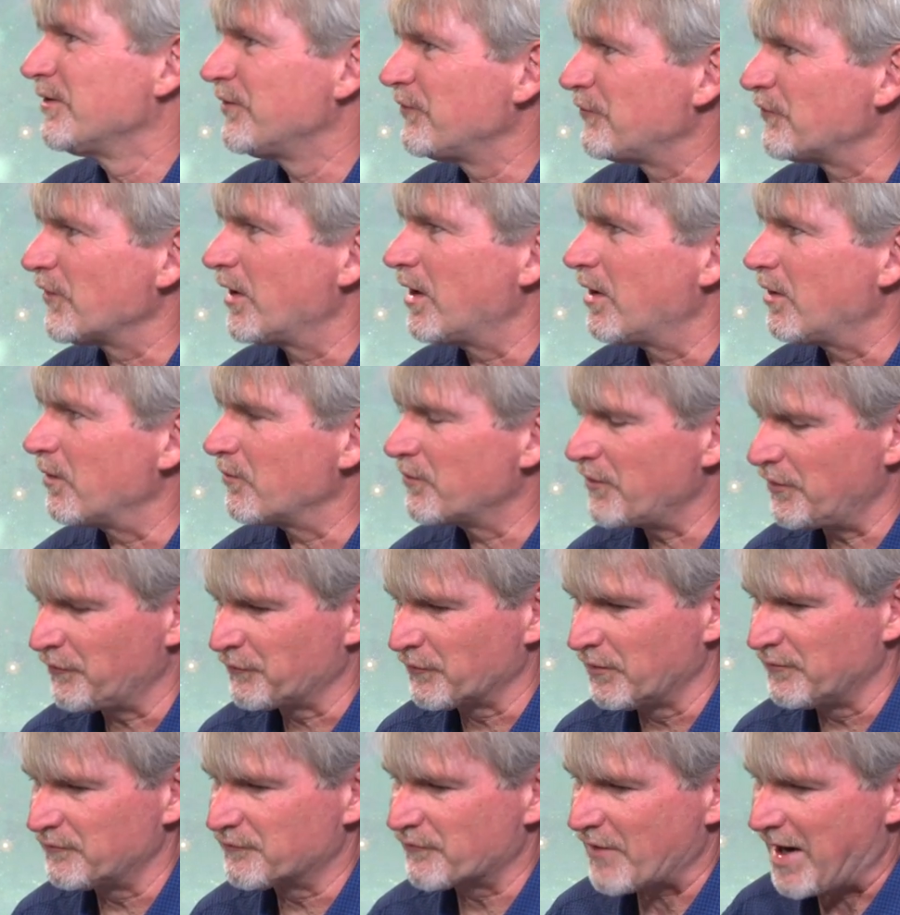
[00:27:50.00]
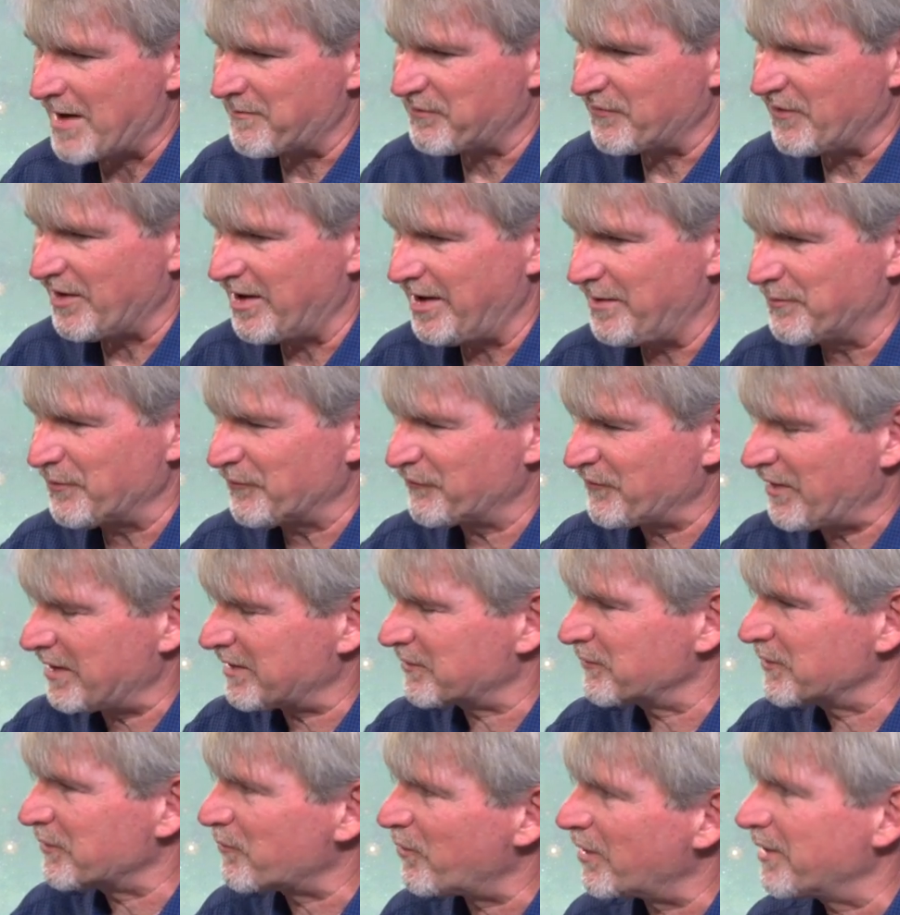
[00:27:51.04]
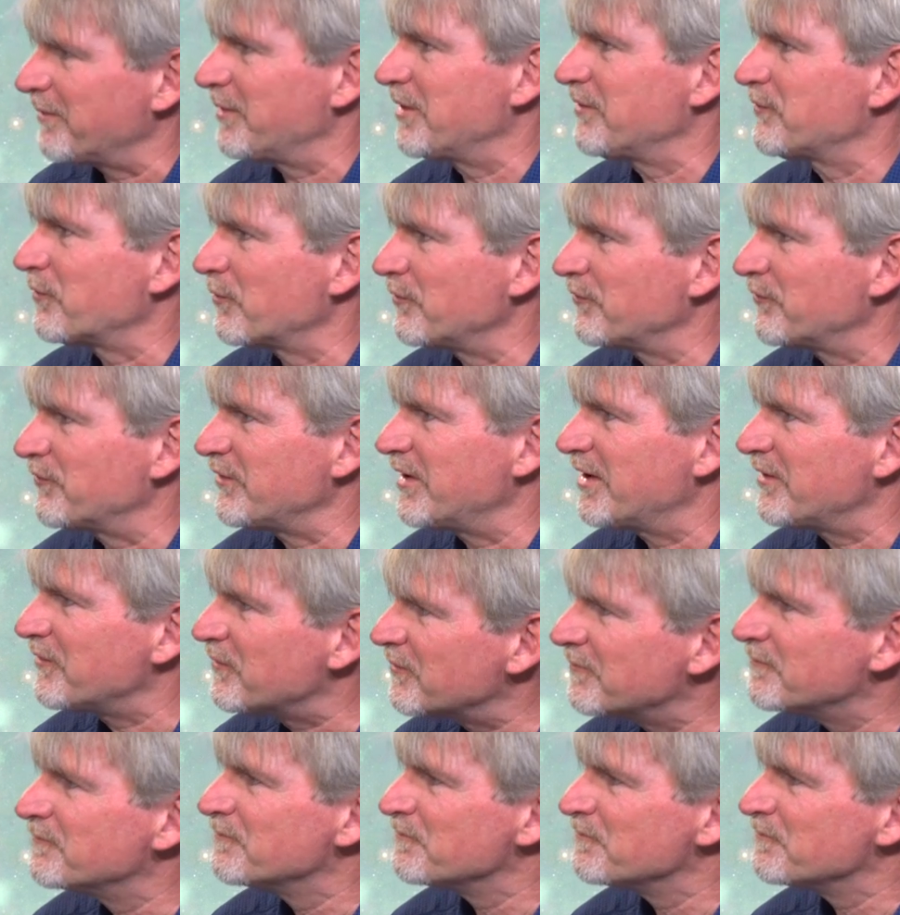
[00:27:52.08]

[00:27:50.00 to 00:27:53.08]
So they sort of dropped the hypersonic requirement towards the end.